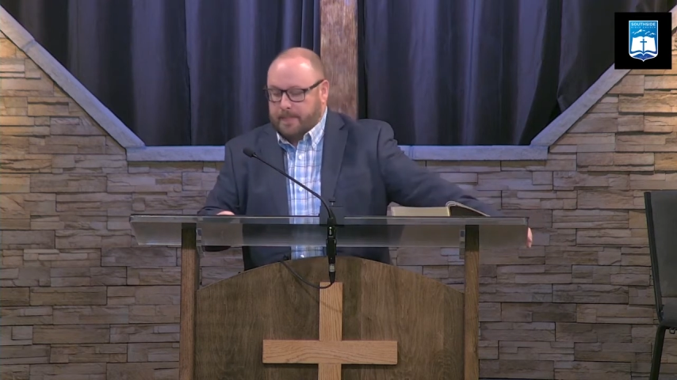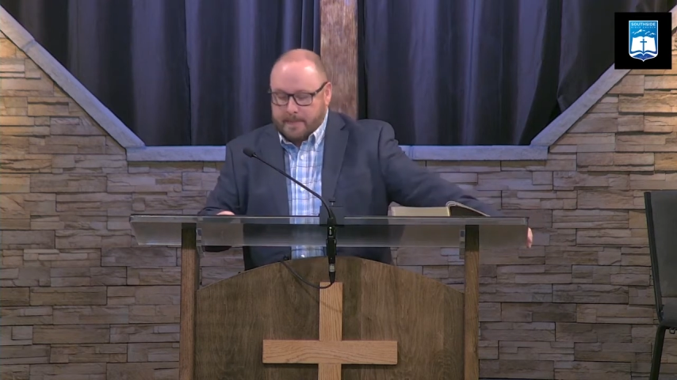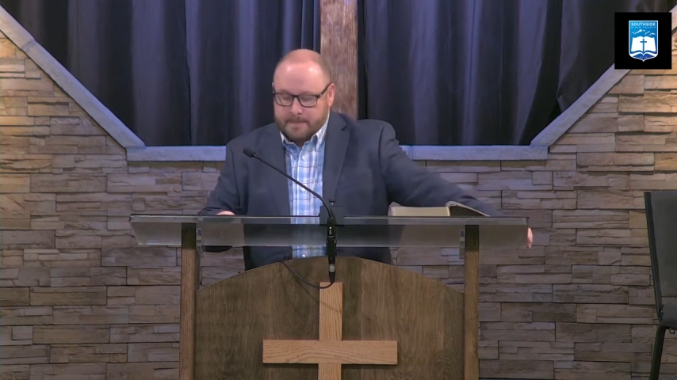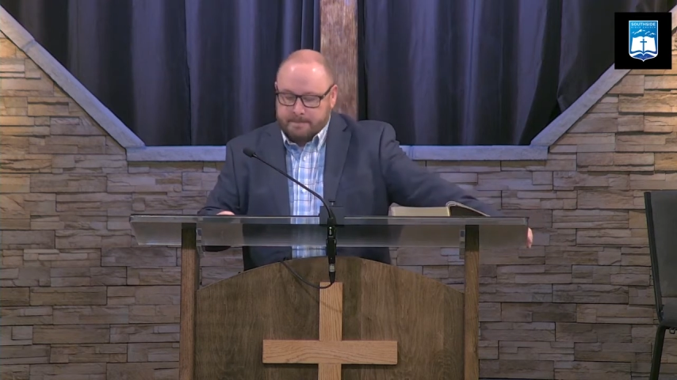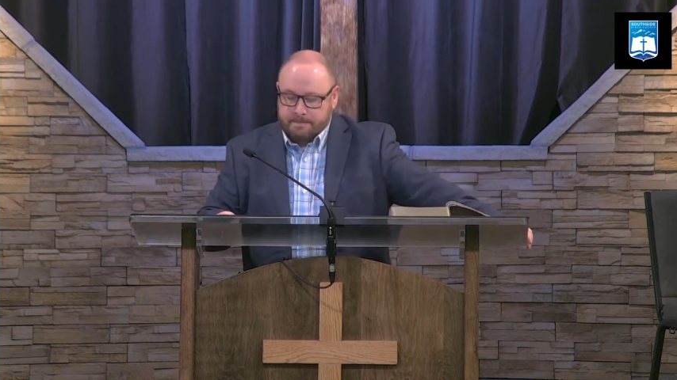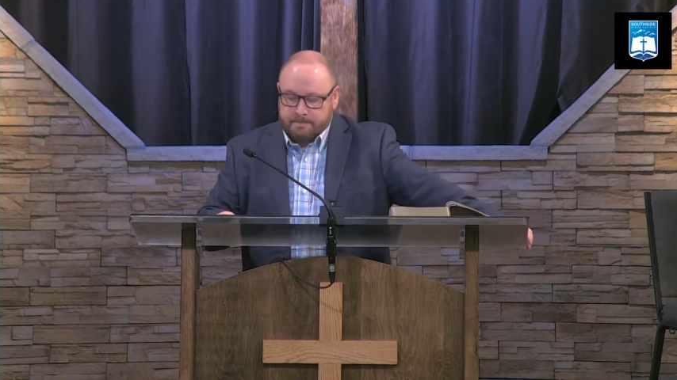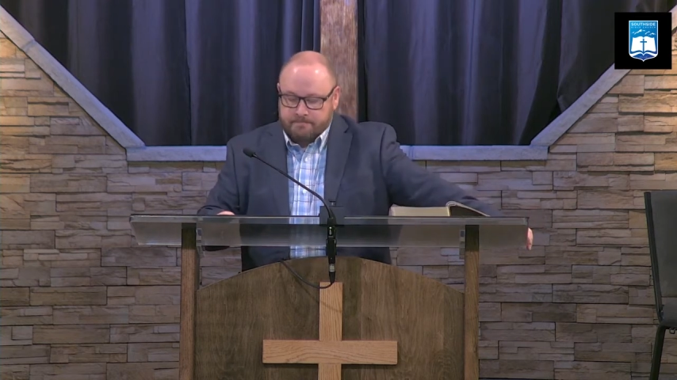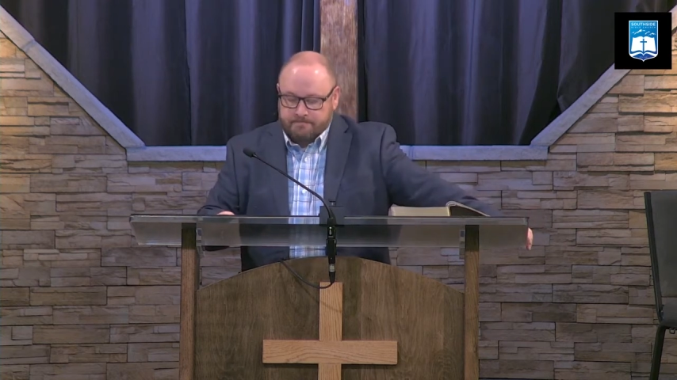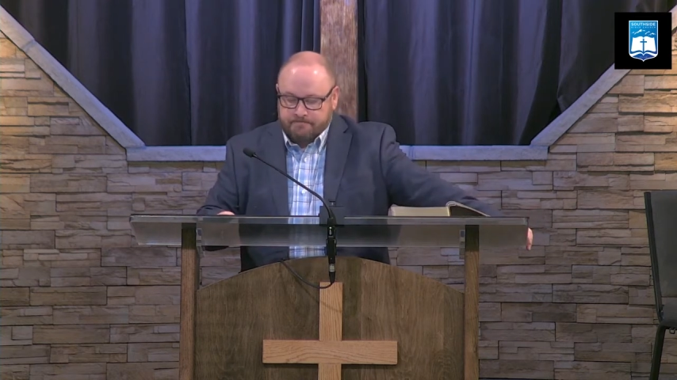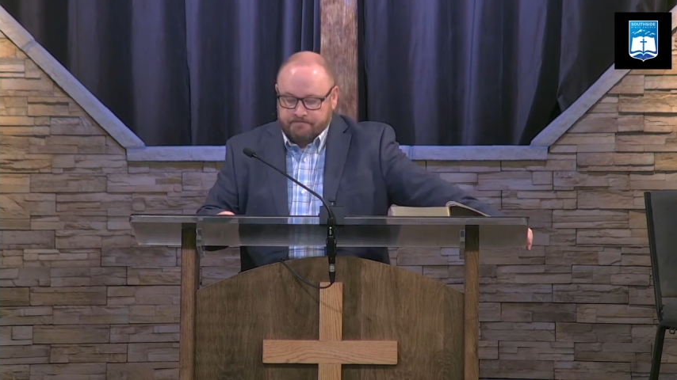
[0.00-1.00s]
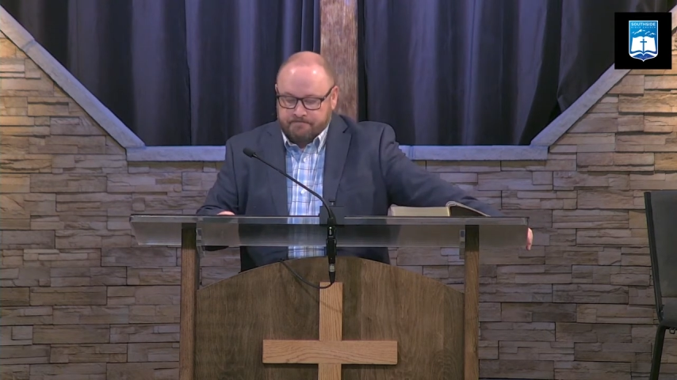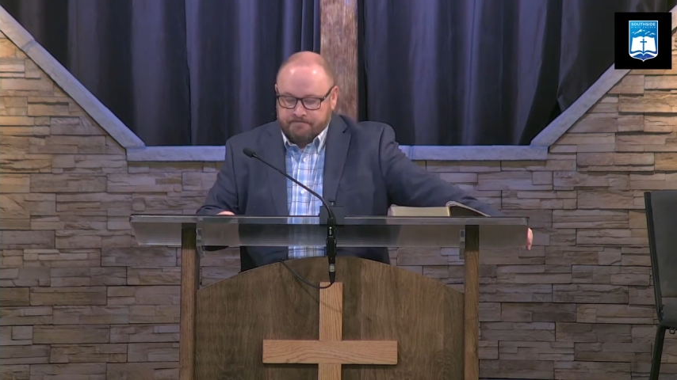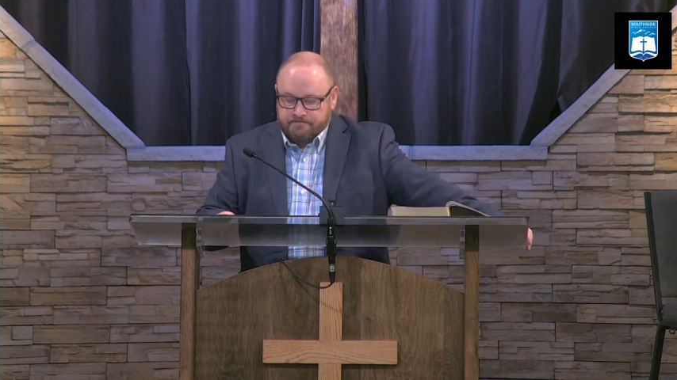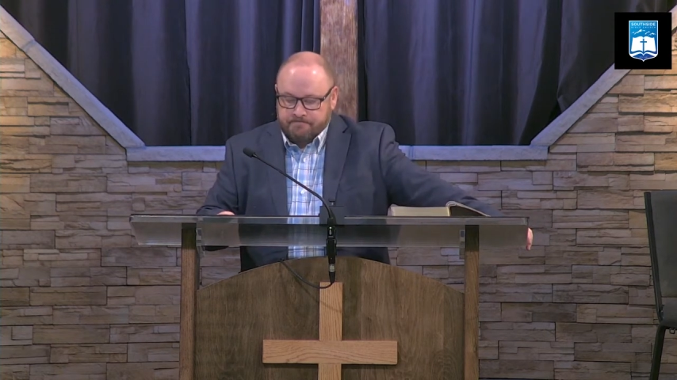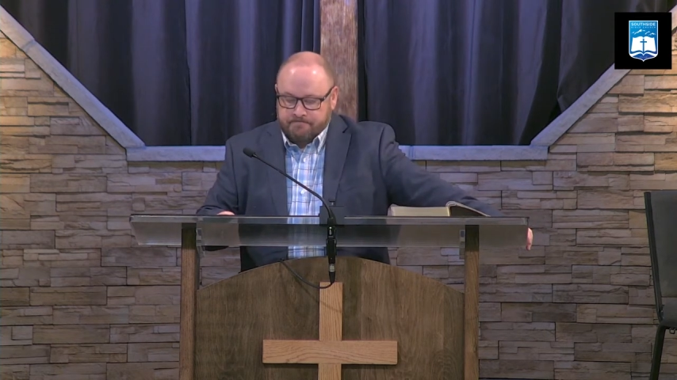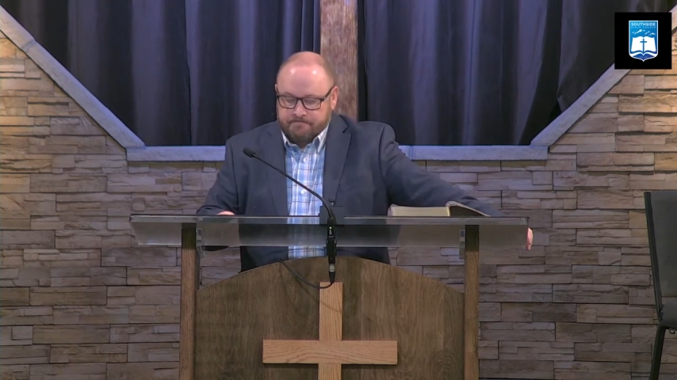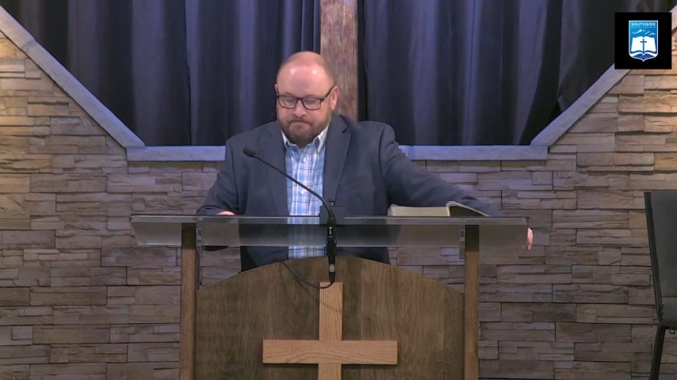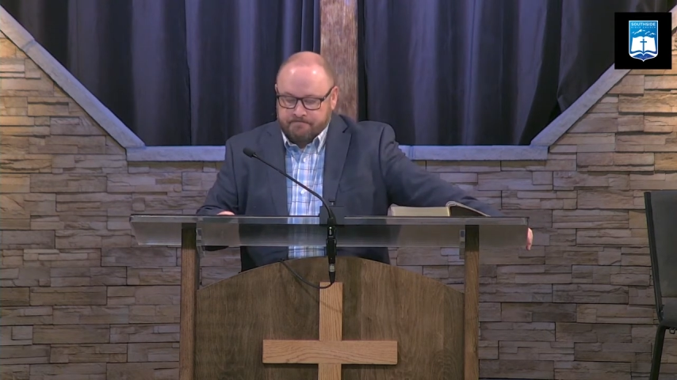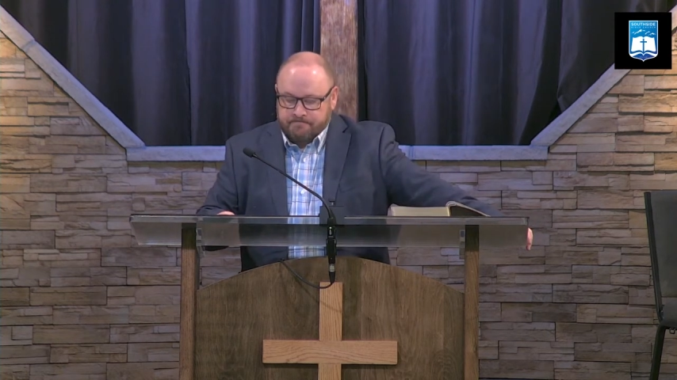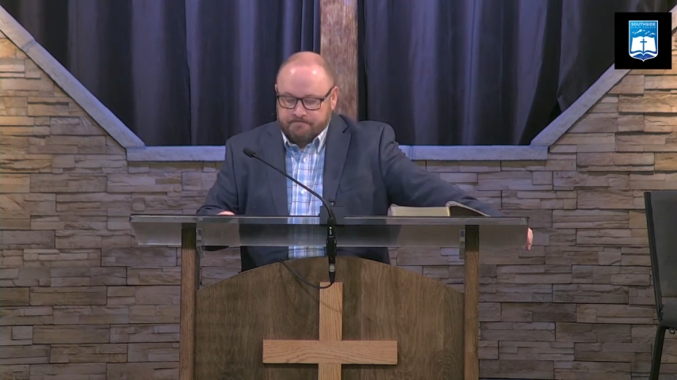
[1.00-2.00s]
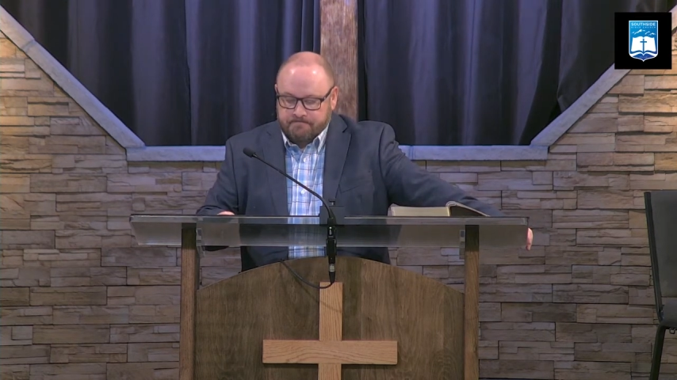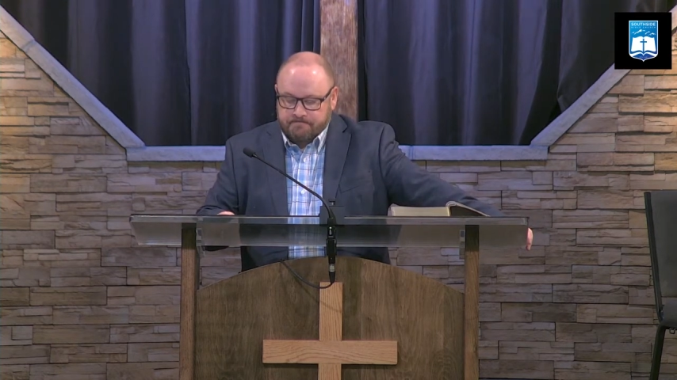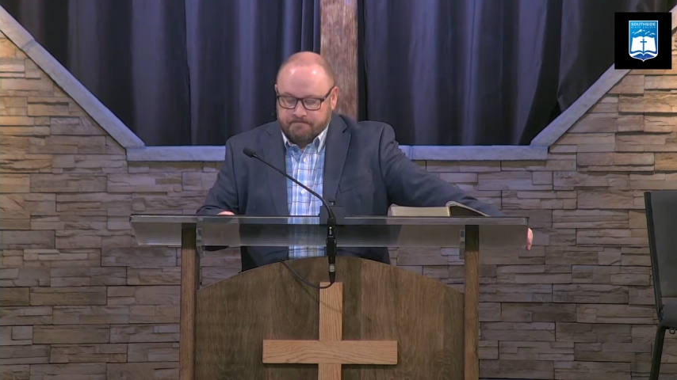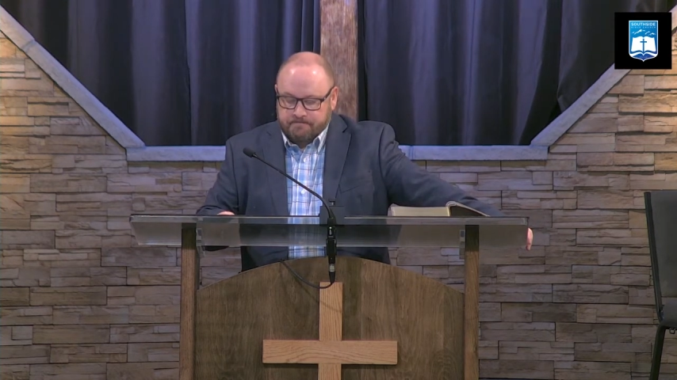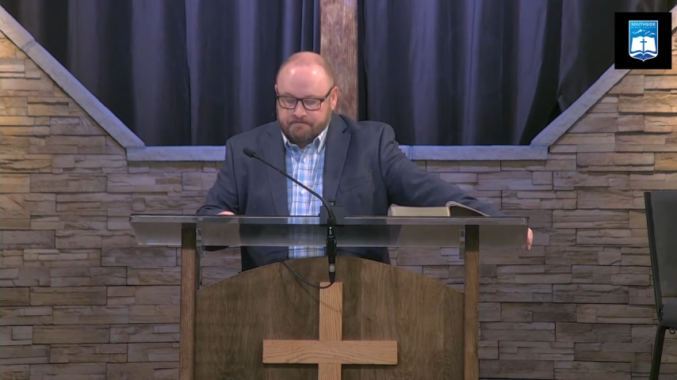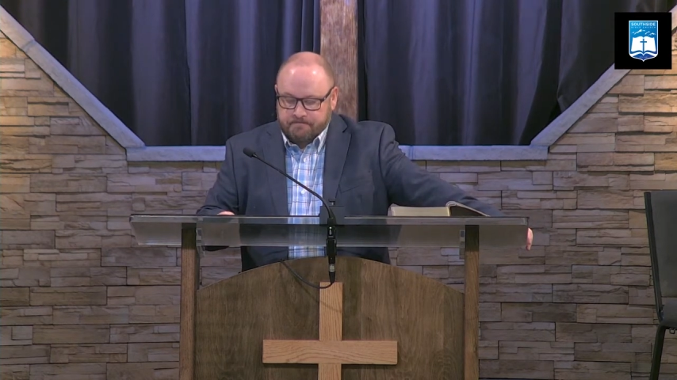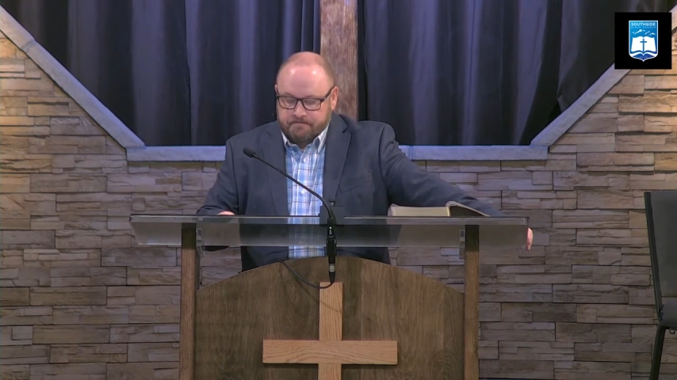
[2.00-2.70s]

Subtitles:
Nobody speaks.